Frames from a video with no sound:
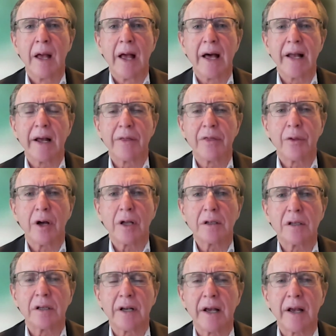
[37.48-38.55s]
And I thought
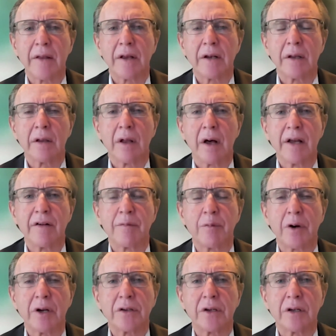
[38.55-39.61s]
today that in light of
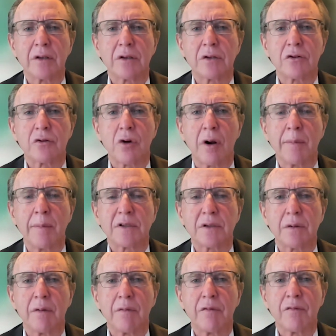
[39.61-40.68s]
President Trump's
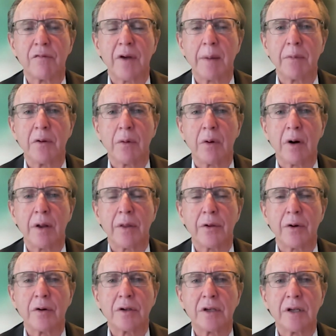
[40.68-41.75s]
February
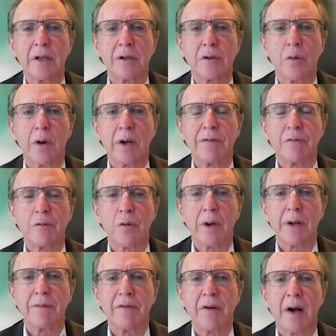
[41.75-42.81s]
13,
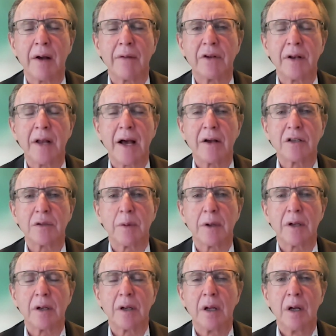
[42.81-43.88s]
2025
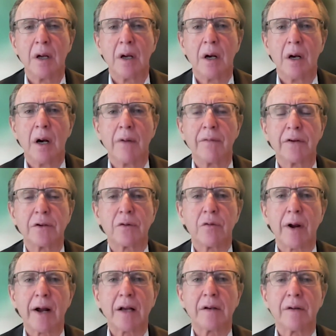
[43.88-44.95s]
announcement of a
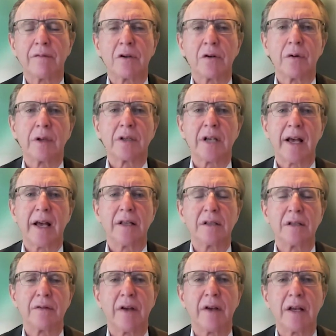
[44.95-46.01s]
directive to his
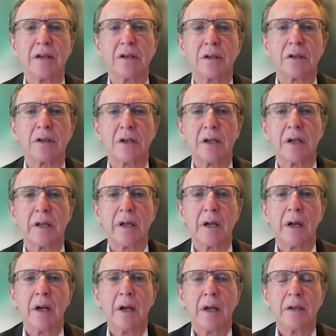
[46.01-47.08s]
heads of agency
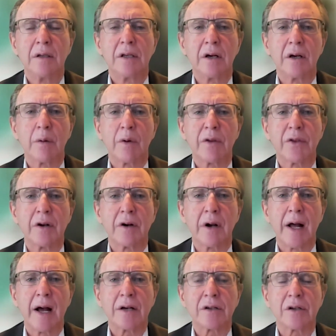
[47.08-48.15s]
dealing with
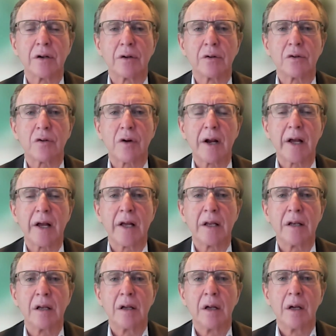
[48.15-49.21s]
international
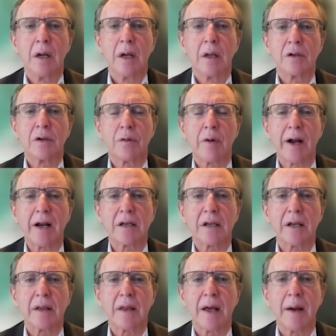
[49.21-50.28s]
trade,
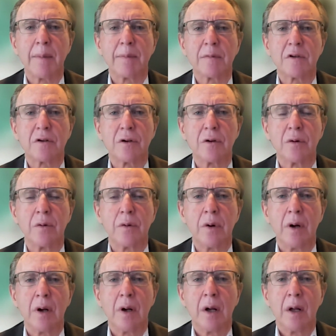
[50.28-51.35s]
directing them to